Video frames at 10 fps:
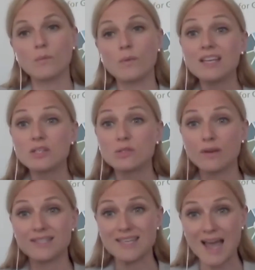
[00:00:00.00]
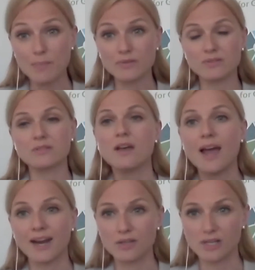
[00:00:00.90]
We need to adapt
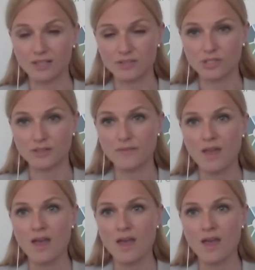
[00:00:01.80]
agriculture.